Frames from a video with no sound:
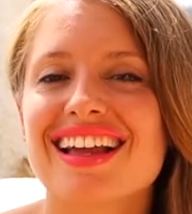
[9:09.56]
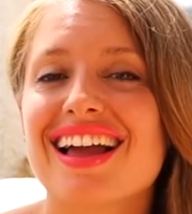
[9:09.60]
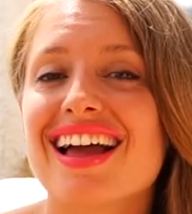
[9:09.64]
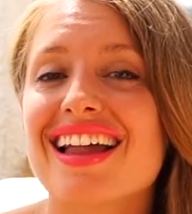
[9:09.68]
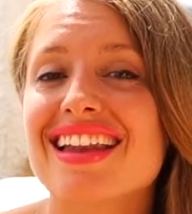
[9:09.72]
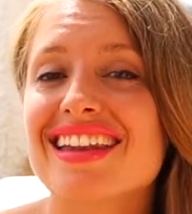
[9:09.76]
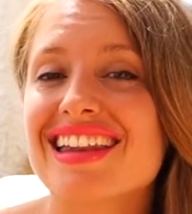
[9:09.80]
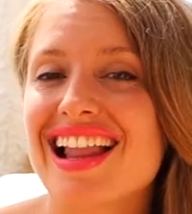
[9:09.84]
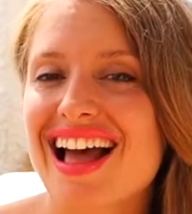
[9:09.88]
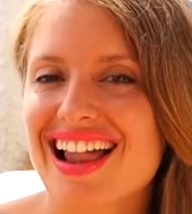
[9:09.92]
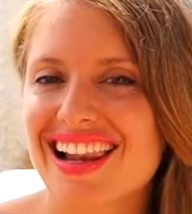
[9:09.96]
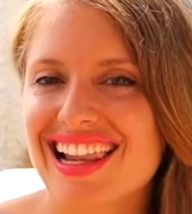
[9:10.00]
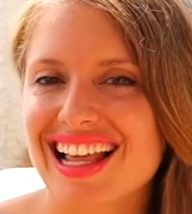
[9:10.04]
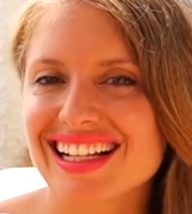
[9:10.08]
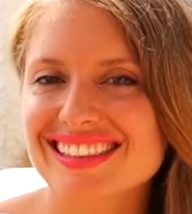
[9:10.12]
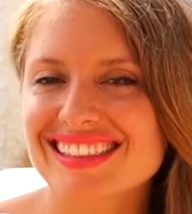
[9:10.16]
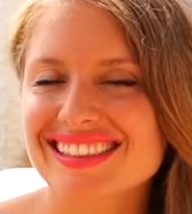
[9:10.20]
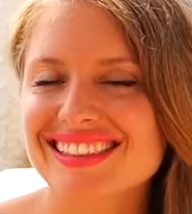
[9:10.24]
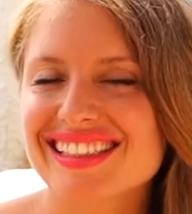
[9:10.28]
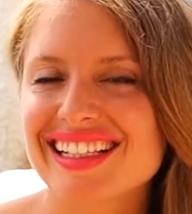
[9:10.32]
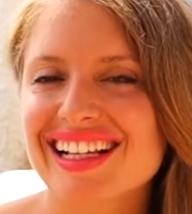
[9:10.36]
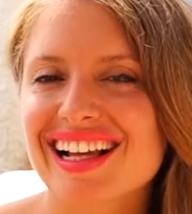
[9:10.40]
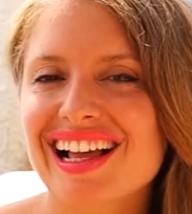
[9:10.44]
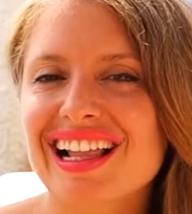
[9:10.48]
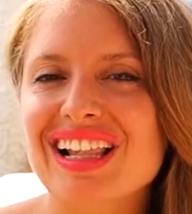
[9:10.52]
Now let's
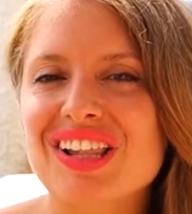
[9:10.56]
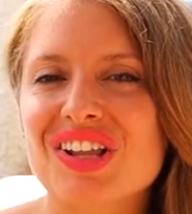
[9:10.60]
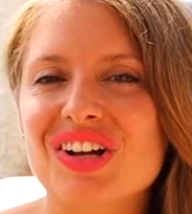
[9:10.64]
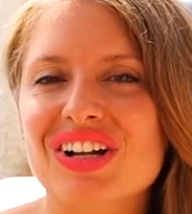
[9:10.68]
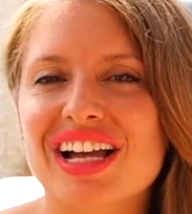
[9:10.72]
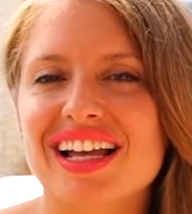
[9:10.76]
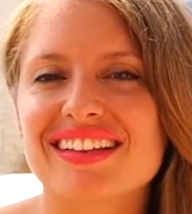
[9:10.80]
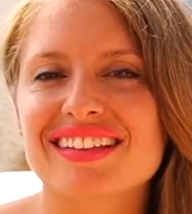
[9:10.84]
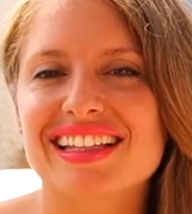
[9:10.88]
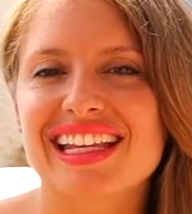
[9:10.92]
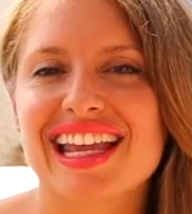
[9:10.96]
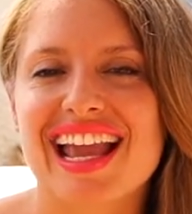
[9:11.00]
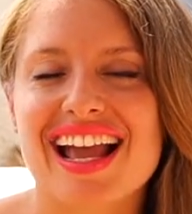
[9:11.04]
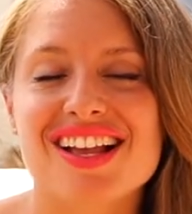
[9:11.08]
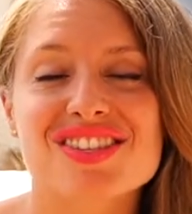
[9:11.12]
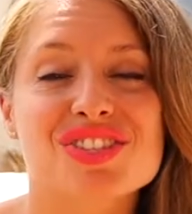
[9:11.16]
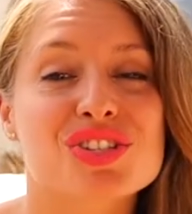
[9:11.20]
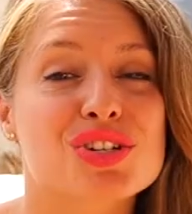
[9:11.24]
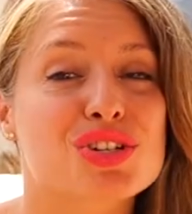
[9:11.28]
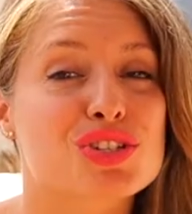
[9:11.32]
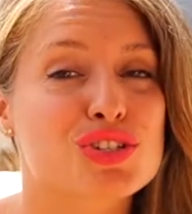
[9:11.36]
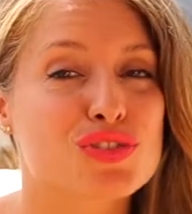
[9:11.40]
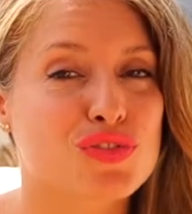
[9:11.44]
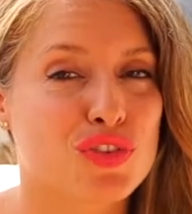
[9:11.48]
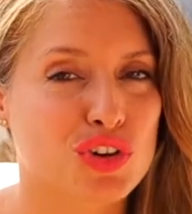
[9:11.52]
take a look at the
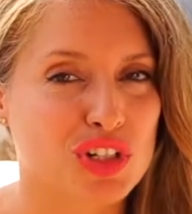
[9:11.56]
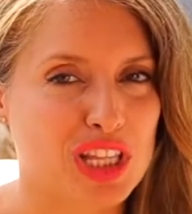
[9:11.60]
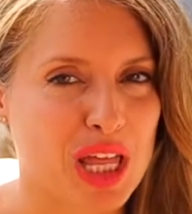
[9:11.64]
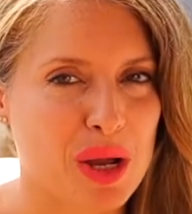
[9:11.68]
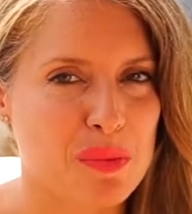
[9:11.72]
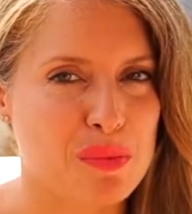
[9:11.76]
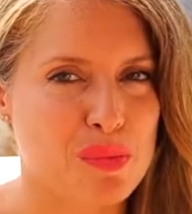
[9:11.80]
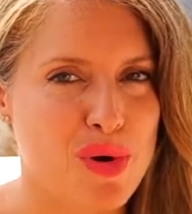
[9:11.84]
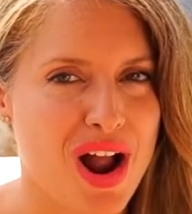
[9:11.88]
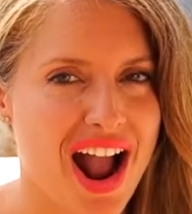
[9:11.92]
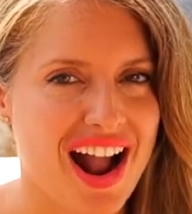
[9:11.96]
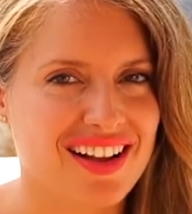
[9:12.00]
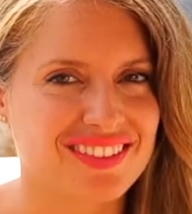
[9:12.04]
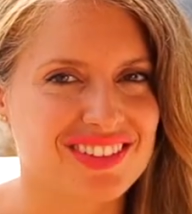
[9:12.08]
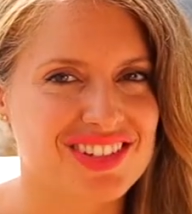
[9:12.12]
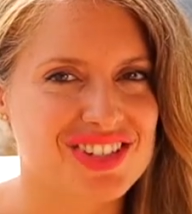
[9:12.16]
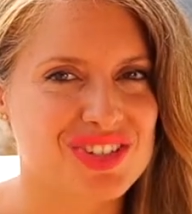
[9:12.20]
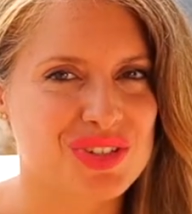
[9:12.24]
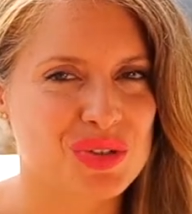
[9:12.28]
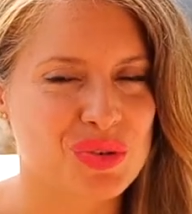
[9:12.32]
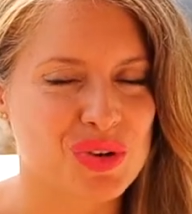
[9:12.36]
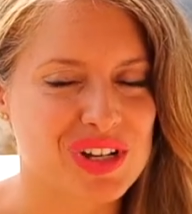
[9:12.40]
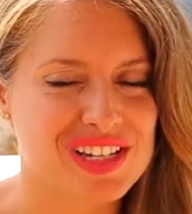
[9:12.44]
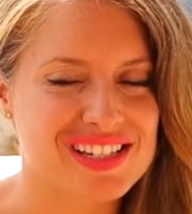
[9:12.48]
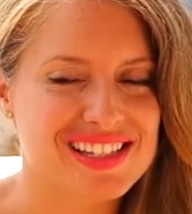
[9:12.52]
answers for that practice
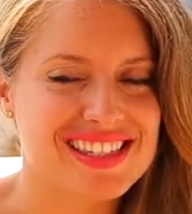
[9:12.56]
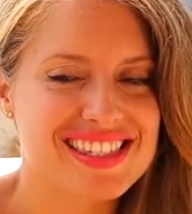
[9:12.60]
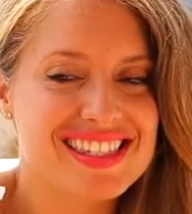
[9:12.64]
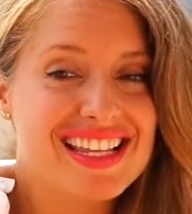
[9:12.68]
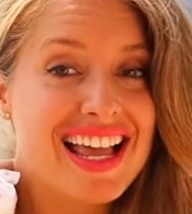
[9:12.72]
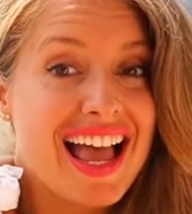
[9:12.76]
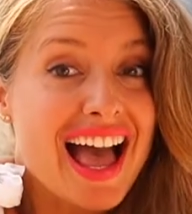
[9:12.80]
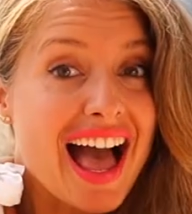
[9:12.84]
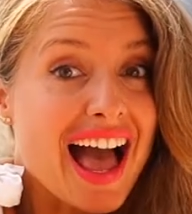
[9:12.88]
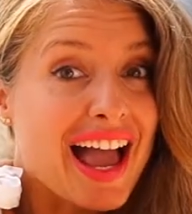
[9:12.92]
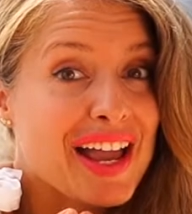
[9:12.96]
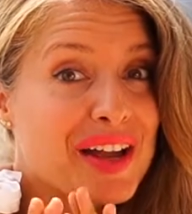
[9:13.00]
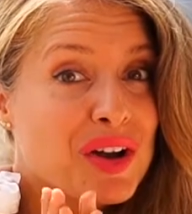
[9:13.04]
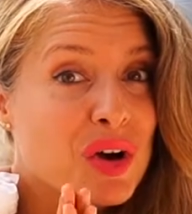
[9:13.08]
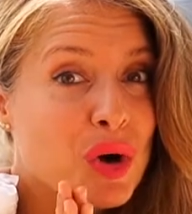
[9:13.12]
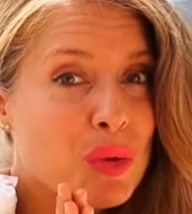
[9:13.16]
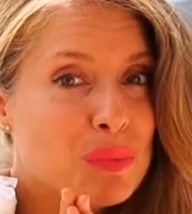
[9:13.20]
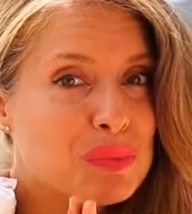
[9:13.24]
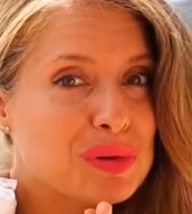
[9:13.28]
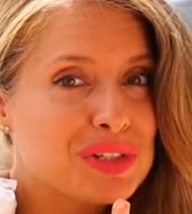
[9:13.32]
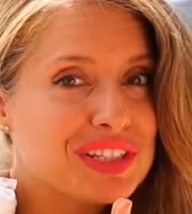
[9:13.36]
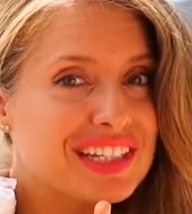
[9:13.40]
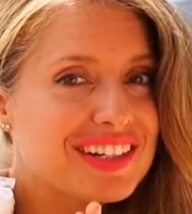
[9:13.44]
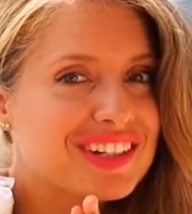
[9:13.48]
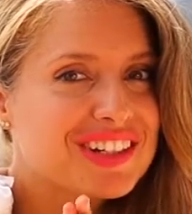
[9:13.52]
quiz. I
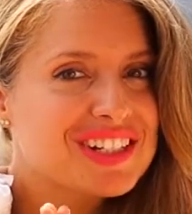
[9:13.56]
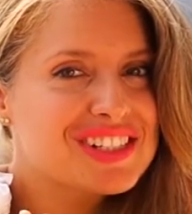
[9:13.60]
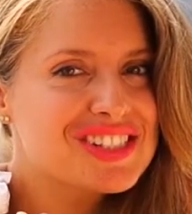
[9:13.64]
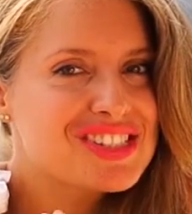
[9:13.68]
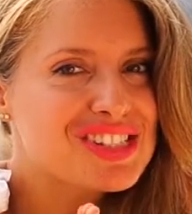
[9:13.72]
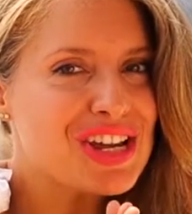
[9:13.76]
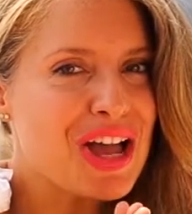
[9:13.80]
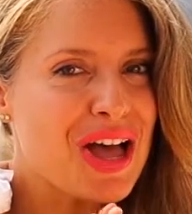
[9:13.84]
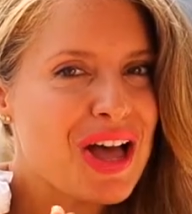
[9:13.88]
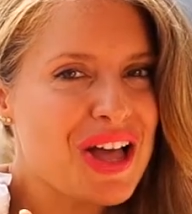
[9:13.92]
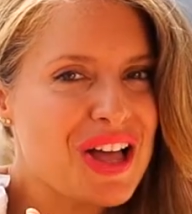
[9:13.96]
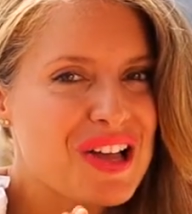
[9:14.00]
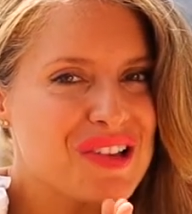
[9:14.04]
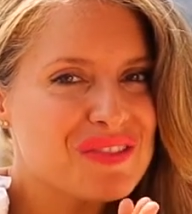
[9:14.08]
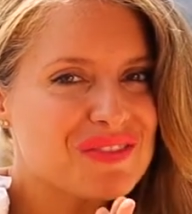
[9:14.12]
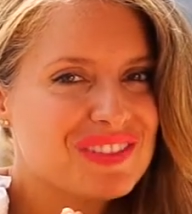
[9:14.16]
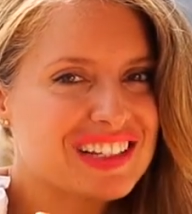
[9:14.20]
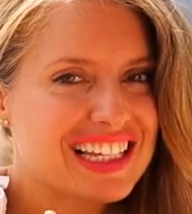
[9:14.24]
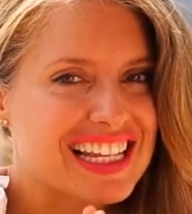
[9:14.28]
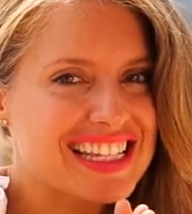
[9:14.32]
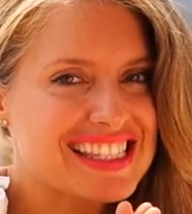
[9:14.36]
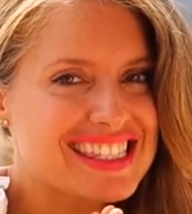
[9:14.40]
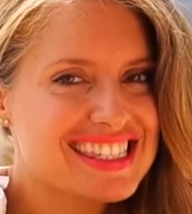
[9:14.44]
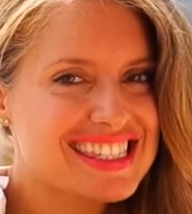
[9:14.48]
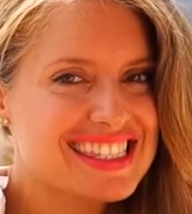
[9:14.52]
hope you did a good job.
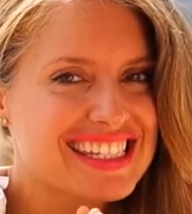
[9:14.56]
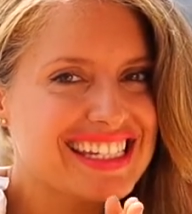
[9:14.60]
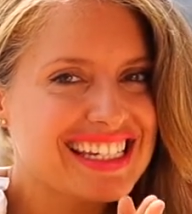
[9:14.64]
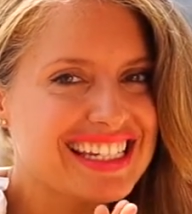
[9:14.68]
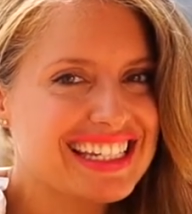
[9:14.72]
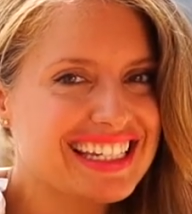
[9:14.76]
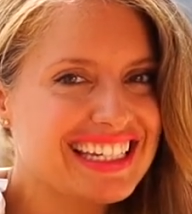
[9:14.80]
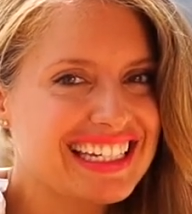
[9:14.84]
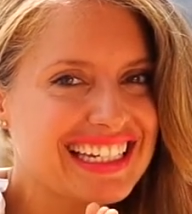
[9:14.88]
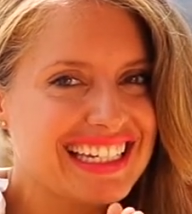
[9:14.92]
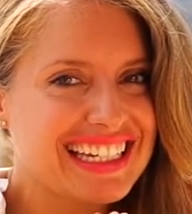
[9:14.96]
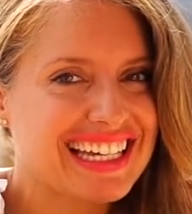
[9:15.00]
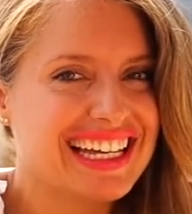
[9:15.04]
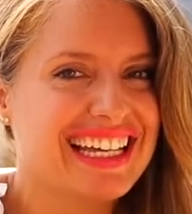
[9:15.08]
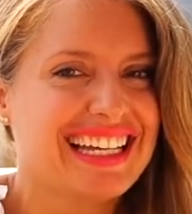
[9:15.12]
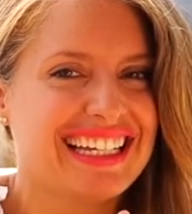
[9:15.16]
Let's see.